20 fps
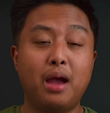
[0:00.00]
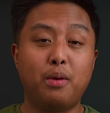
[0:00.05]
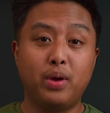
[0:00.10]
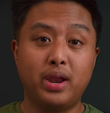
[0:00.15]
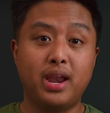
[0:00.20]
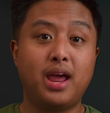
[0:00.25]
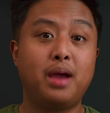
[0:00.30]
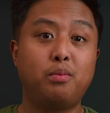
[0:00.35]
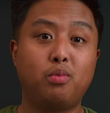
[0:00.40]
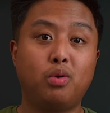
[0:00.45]

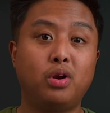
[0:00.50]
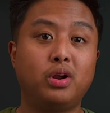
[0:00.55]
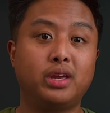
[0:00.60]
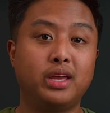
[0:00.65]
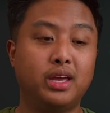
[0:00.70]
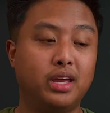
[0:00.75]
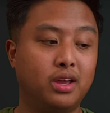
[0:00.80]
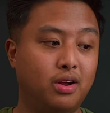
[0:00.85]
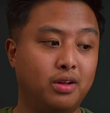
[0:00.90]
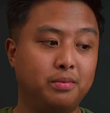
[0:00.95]
when i'm
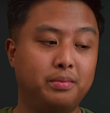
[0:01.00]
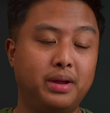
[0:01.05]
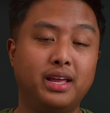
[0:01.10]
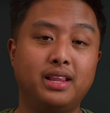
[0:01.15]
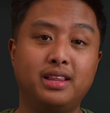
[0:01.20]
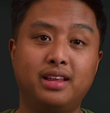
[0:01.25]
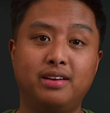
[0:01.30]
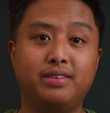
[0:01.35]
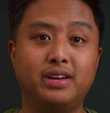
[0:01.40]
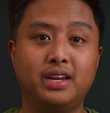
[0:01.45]
working on my
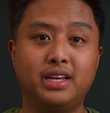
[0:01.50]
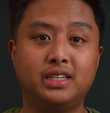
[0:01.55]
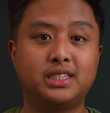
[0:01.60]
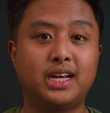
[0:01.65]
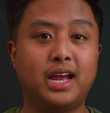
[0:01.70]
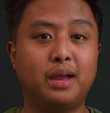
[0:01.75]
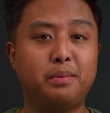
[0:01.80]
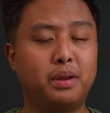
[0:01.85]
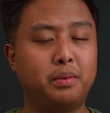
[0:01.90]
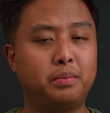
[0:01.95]
11 inch
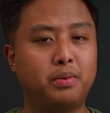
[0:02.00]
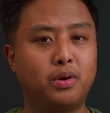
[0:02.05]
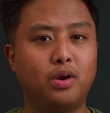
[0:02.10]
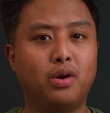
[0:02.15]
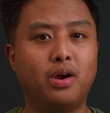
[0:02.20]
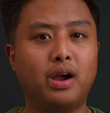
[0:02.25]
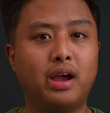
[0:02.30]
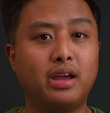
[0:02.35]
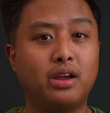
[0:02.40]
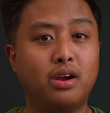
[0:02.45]
ipad pro
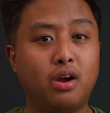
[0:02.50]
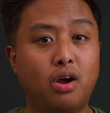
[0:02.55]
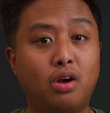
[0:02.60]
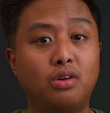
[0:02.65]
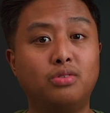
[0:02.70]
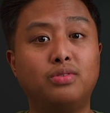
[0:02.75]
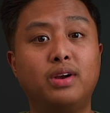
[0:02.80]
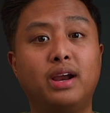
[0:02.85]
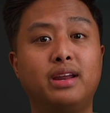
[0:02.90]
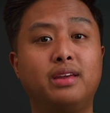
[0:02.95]
i
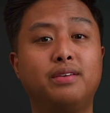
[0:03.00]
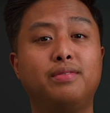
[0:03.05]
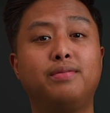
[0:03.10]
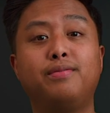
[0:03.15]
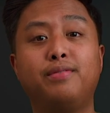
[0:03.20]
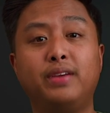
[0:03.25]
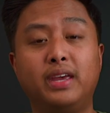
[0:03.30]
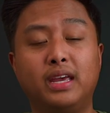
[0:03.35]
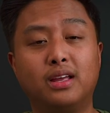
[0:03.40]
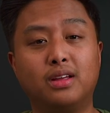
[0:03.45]
already
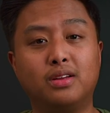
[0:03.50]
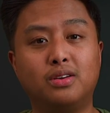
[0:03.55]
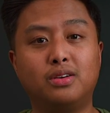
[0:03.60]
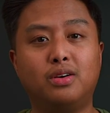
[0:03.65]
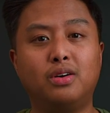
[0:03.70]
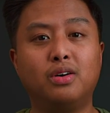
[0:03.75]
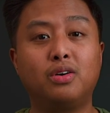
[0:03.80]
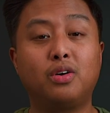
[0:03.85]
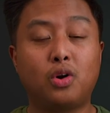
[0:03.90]
feel